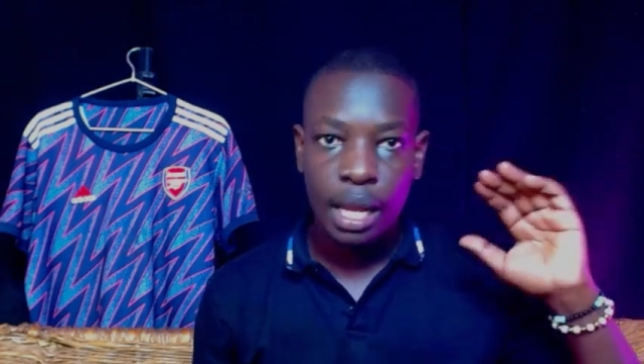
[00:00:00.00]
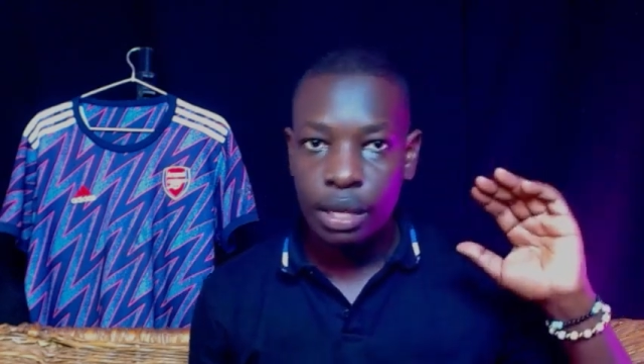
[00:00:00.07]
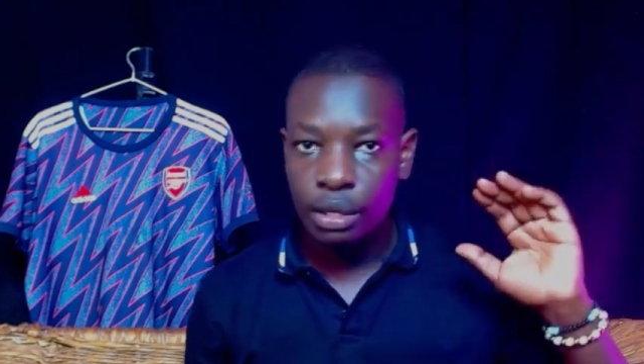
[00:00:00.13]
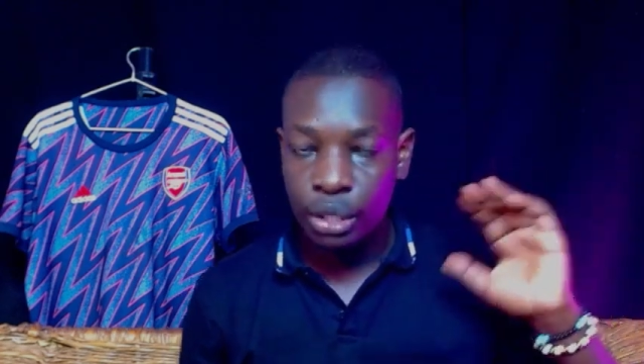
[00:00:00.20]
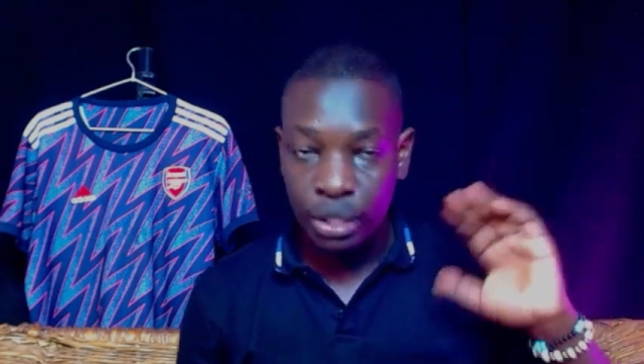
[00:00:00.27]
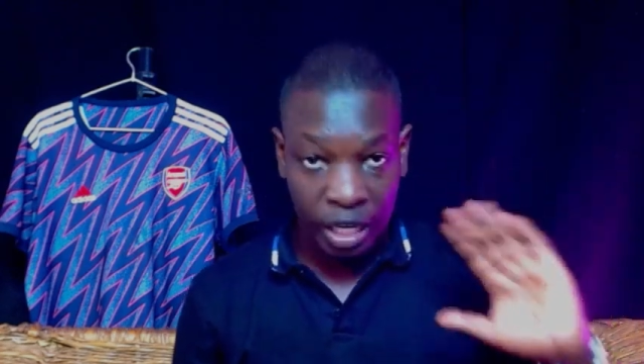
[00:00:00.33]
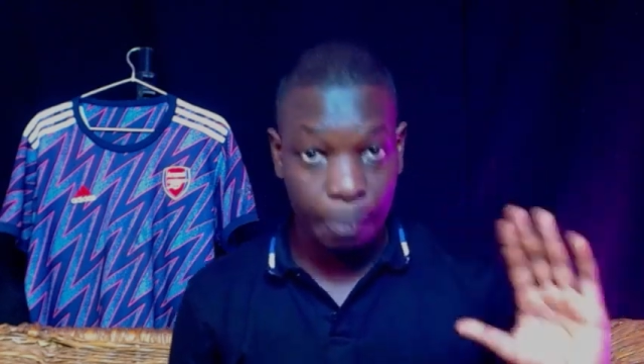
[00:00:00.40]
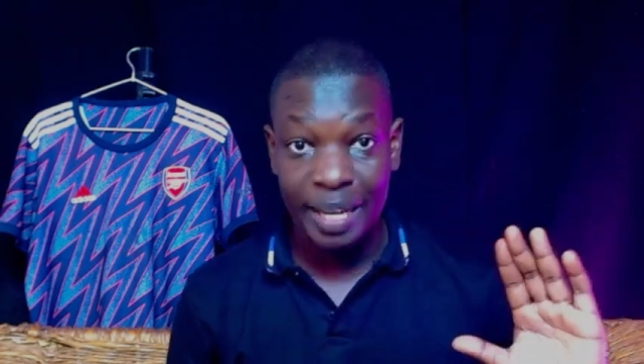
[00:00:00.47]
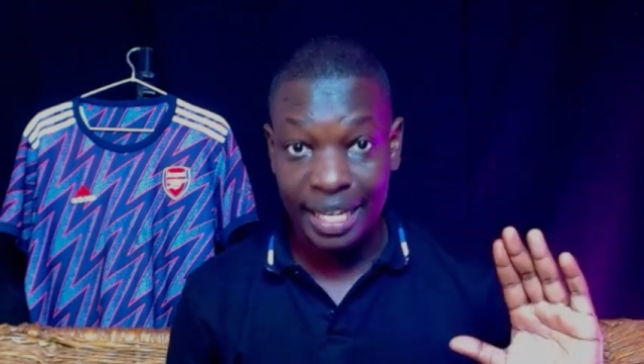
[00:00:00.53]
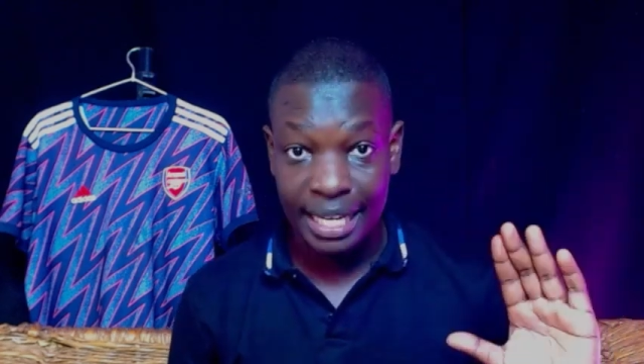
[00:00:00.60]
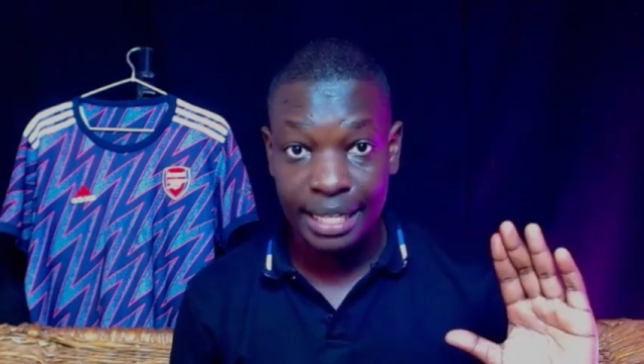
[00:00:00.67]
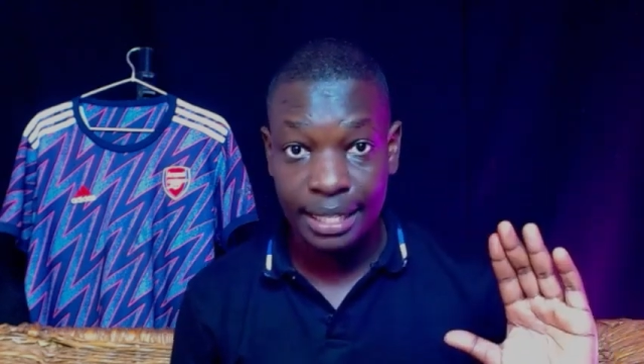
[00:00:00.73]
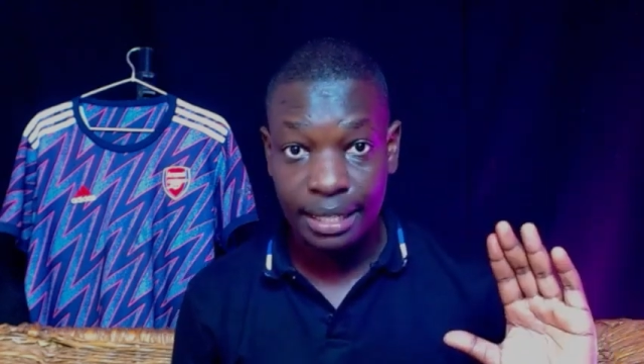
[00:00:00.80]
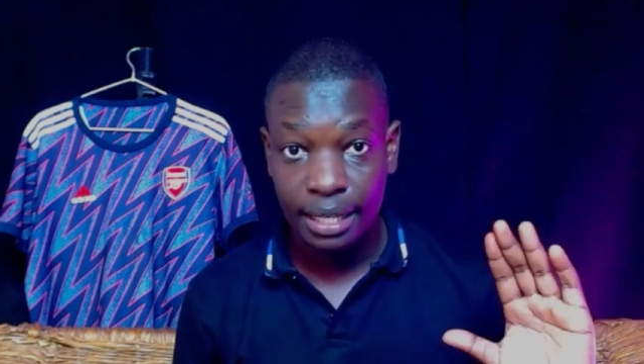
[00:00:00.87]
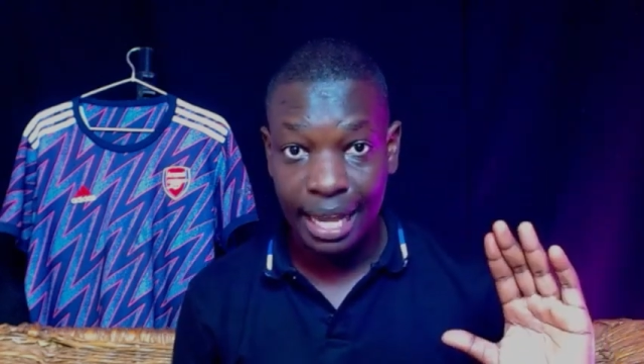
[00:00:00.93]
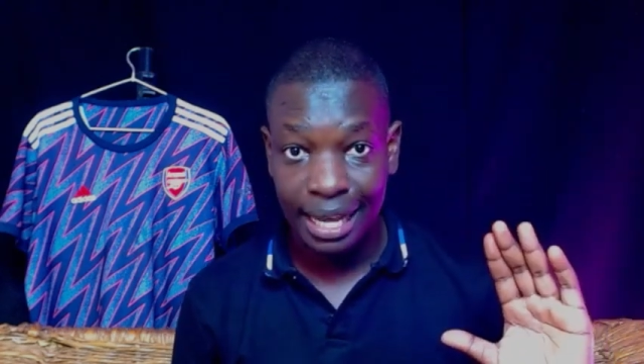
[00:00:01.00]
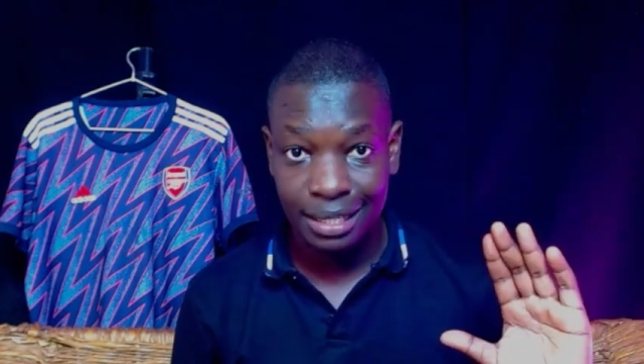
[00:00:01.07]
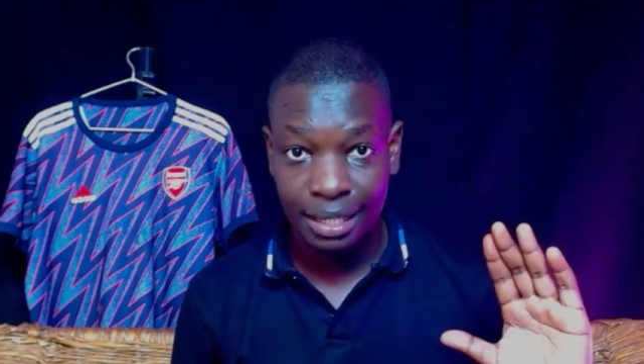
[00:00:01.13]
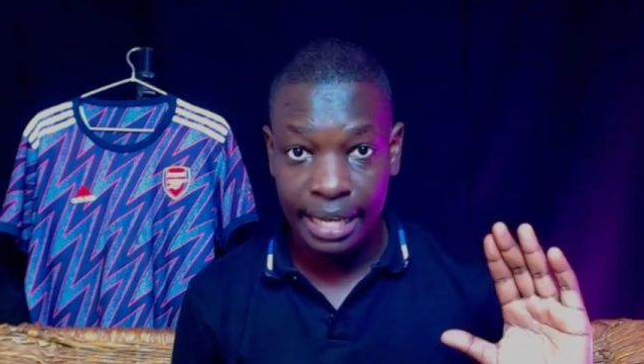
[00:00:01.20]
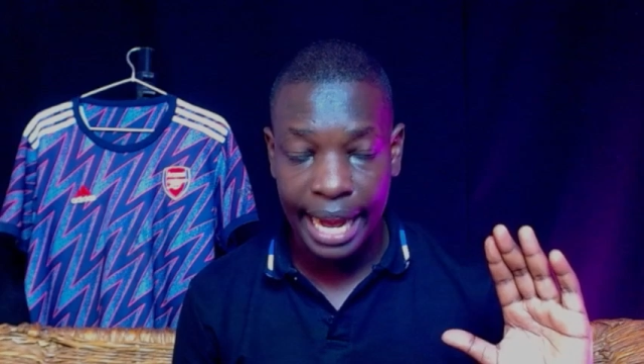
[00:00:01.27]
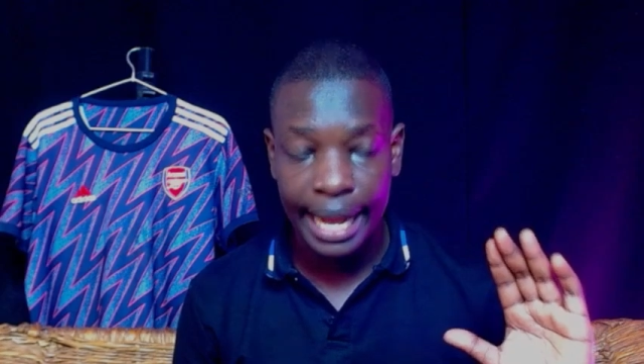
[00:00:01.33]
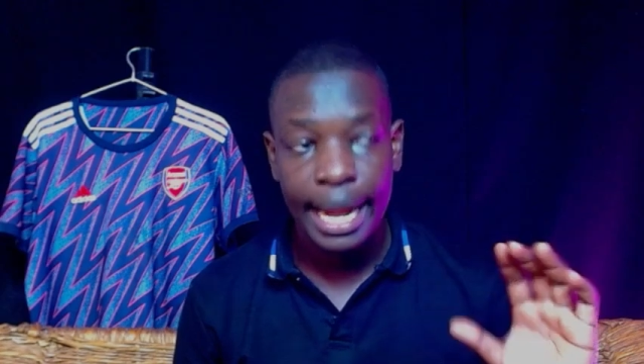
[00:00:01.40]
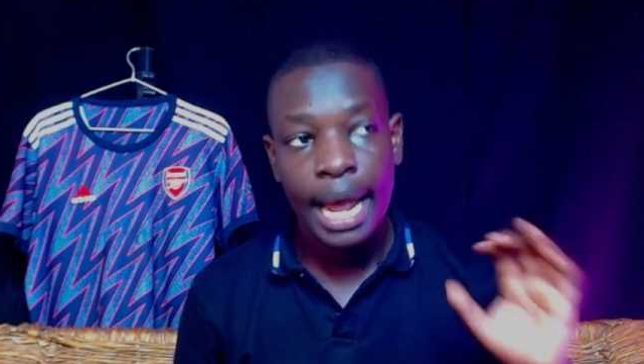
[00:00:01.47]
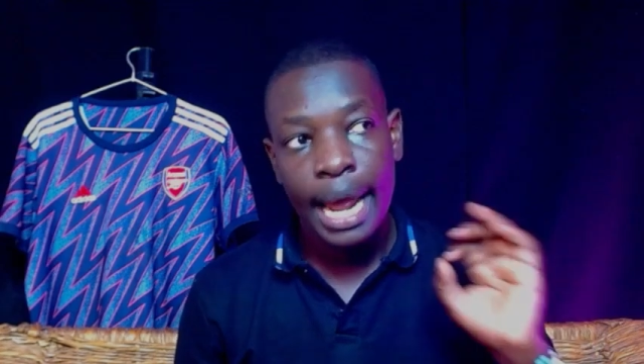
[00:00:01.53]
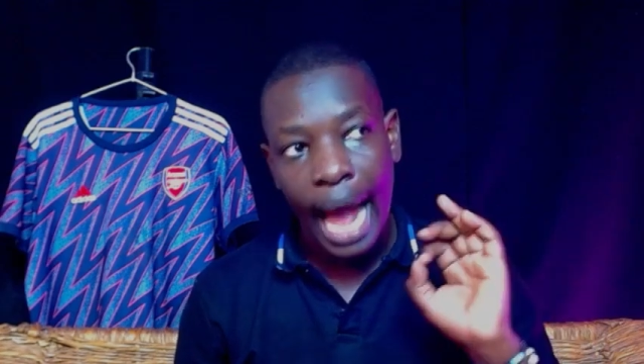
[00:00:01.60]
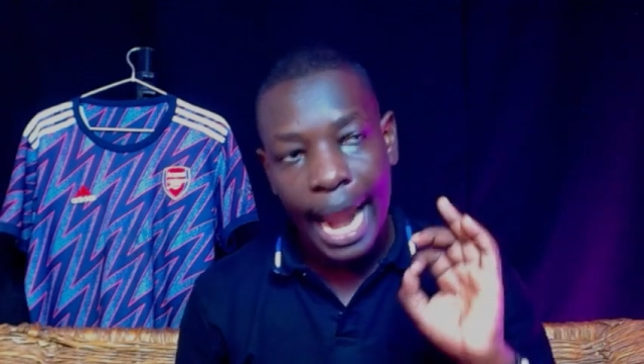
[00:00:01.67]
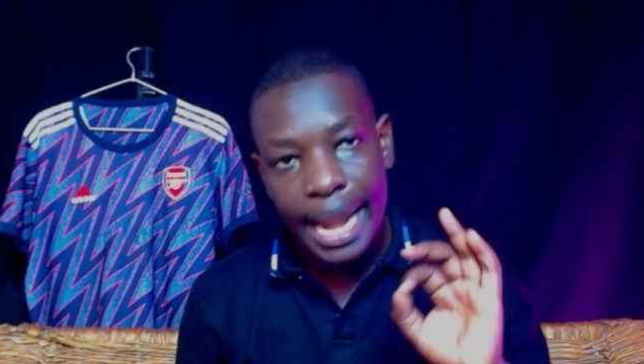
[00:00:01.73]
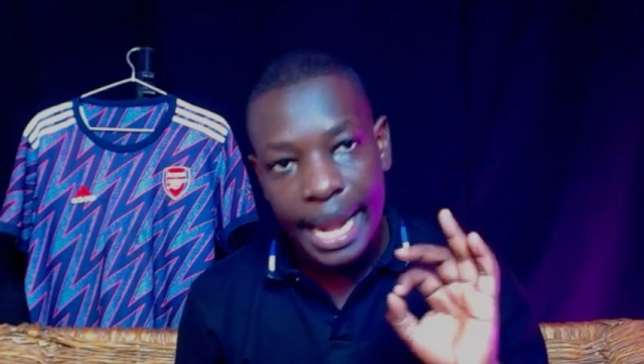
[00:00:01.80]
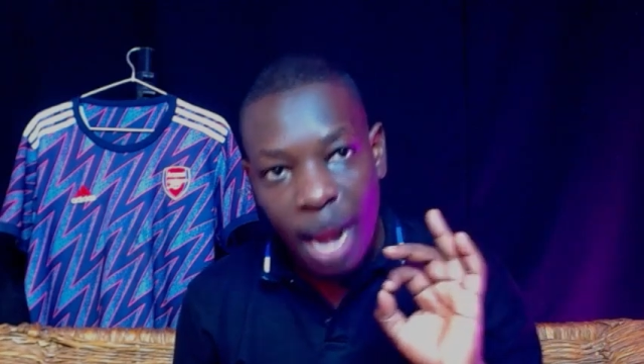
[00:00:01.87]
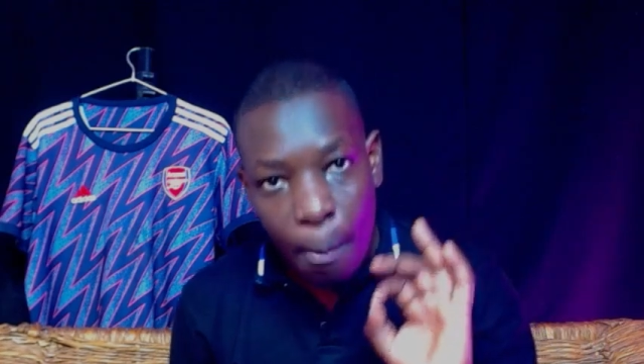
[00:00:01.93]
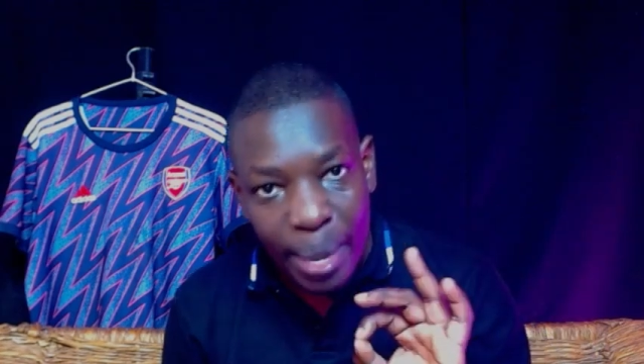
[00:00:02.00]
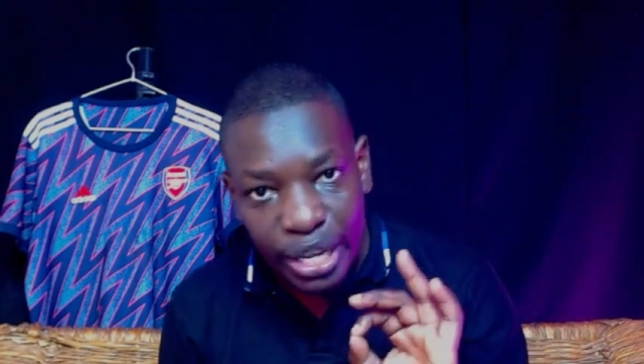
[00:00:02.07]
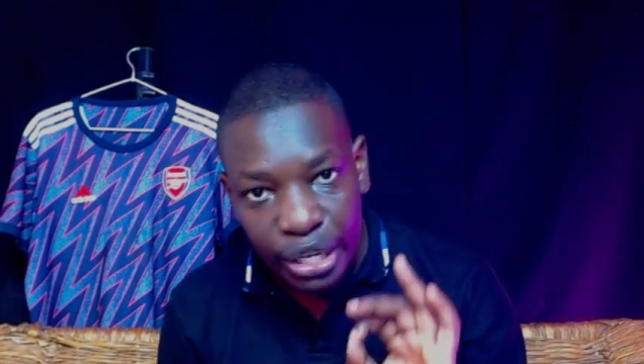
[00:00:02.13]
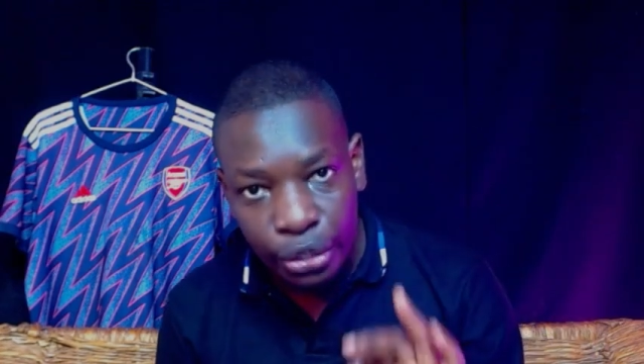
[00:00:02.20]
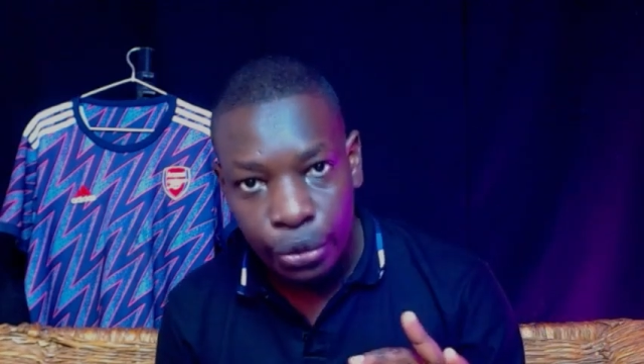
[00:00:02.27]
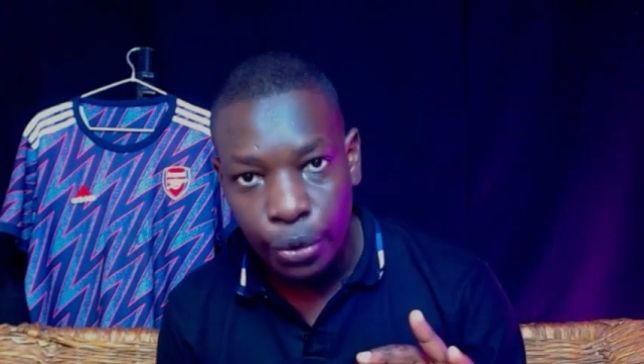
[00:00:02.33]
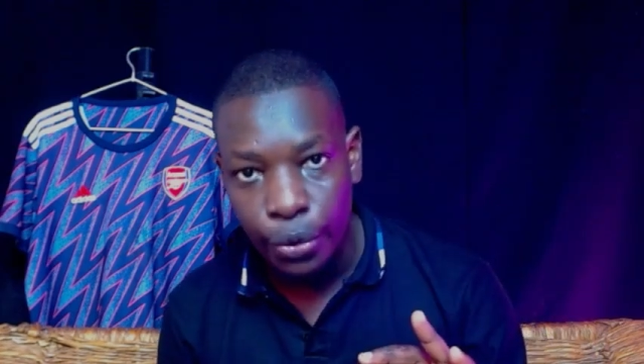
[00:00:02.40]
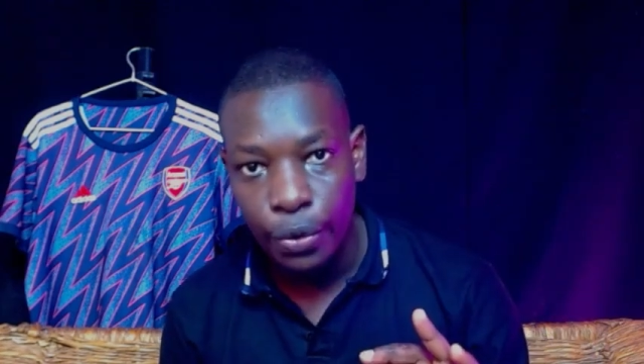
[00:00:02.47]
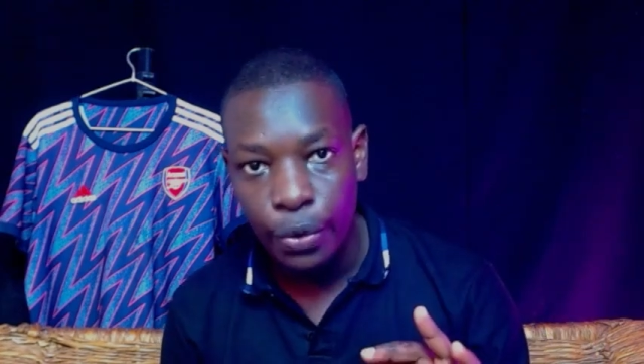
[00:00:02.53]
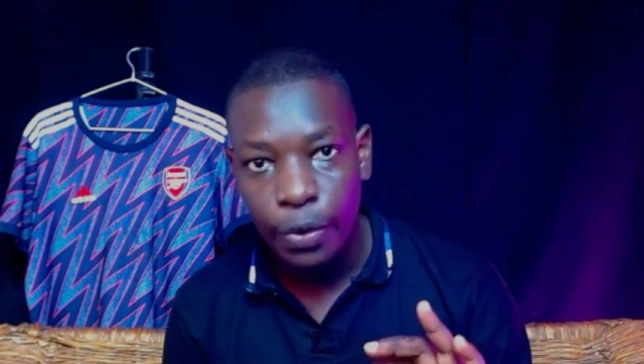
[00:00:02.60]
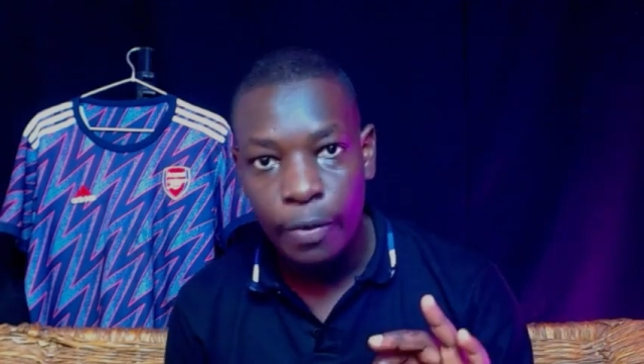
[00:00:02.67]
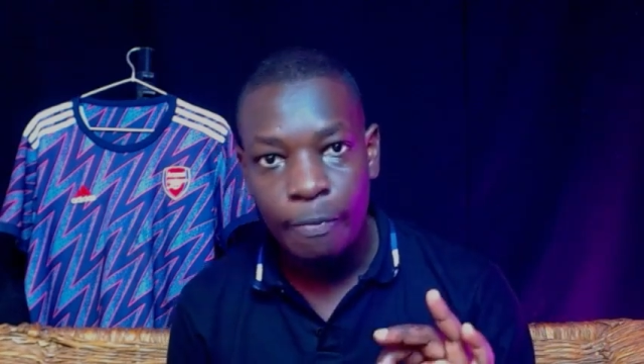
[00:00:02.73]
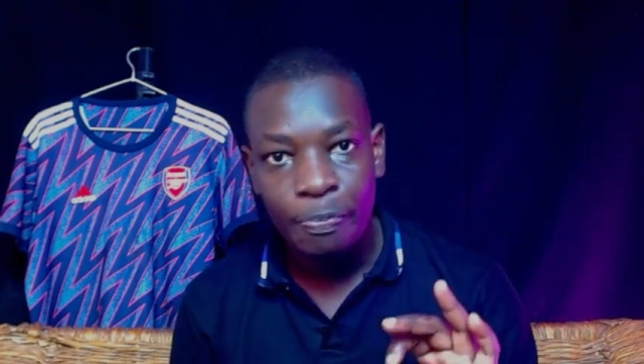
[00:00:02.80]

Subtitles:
set pieces, like I said, and number 2,